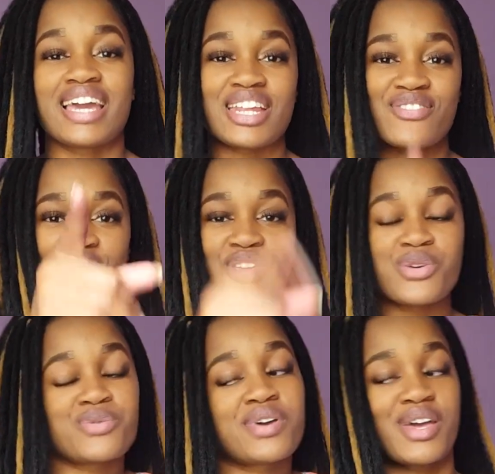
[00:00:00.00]
And if you're
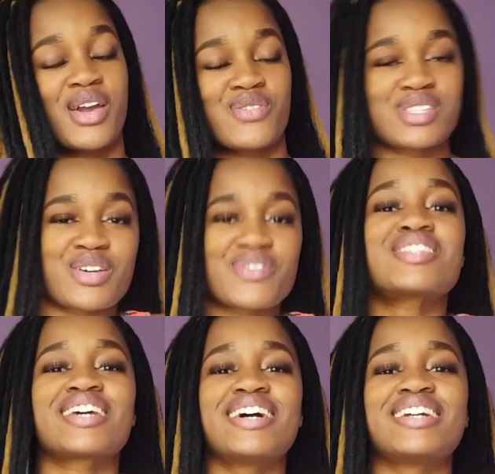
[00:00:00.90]
new, hey, what's up, what's
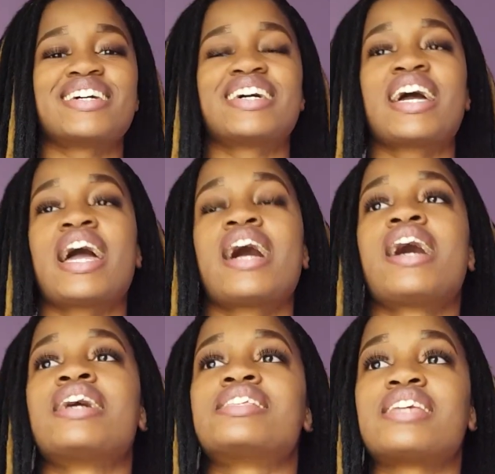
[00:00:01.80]
good?
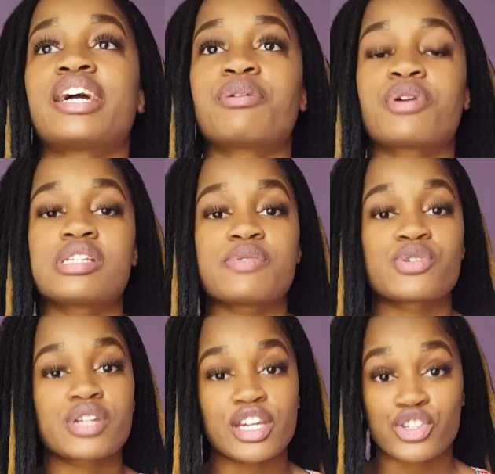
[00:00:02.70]
Today I'm going to be
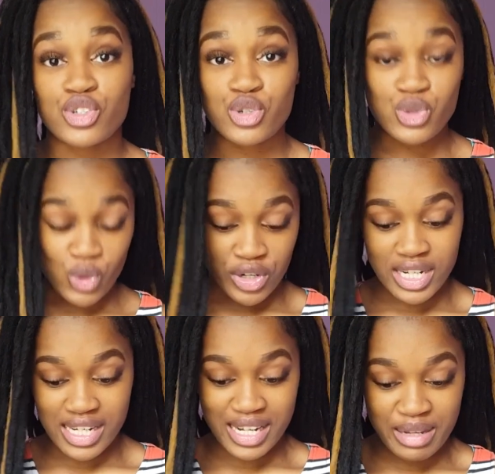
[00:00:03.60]
doing a story
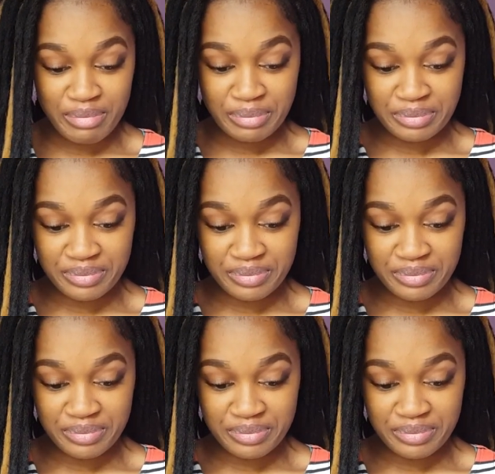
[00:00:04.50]
time.